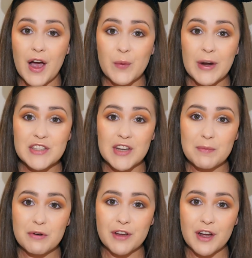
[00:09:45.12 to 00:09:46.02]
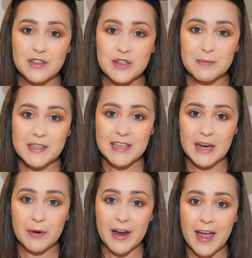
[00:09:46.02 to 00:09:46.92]
Alright, so then moving on to
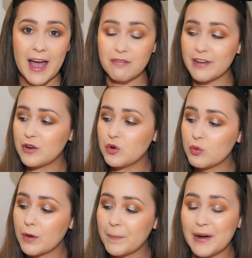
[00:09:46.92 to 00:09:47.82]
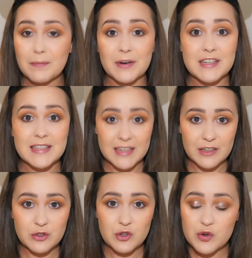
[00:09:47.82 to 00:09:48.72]
mascara, I have a new one by
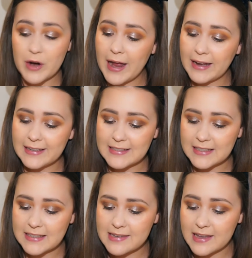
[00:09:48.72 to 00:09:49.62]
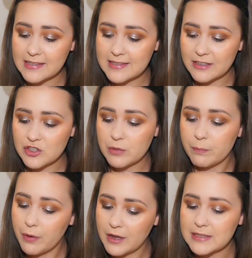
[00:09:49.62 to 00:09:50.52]
Marcelle to try, and this is the Extension
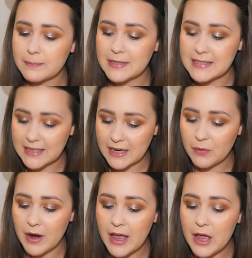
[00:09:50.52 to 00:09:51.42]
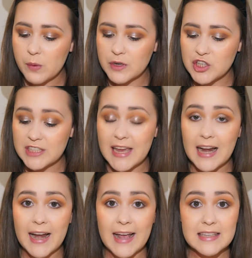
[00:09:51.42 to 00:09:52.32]
Plus Mascara, which is
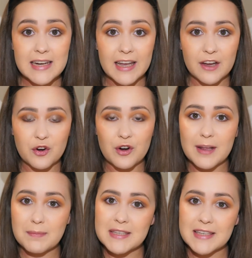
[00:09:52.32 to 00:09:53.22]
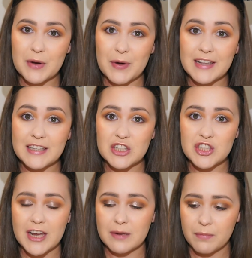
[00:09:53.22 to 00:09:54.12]
a lengthening and curling mascara in the
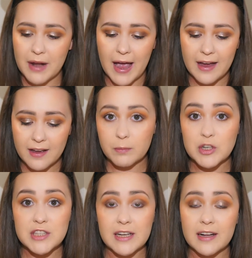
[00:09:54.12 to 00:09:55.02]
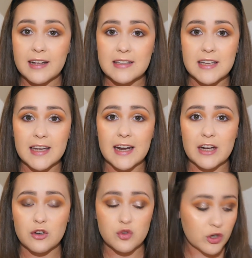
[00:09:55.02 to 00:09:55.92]
shade Black. Marcelle is a
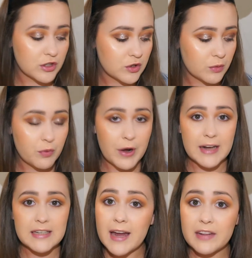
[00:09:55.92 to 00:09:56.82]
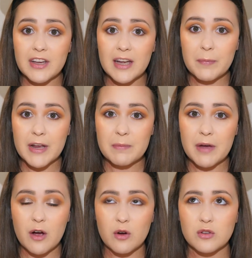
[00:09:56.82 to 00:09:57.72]
Canadian drugstore brand, and I think I paid
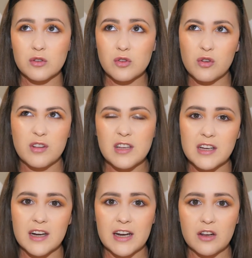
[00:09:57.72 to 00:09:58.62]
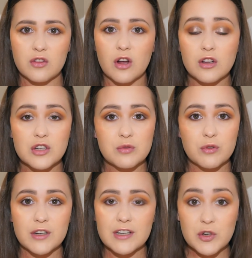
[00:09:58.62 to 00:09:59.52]
about 13 Canadian dollars
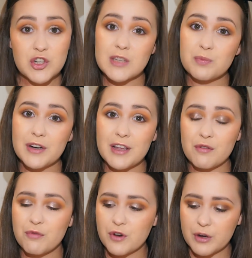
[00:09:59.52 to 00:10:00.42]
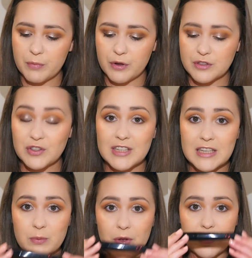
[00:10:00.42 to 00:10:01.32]
for this, which is pretty affordable. So this
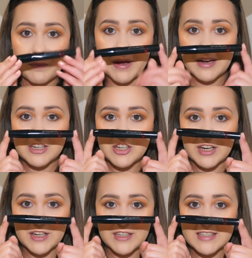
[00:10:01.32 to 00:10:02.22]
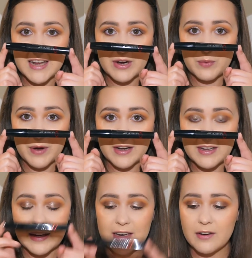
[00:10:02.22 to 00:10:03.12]
is what the packaging looks like right
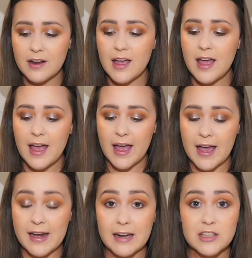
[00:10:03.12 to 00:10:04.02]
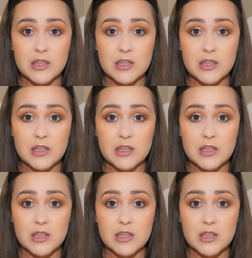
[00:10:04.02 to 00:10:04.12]
here. And I did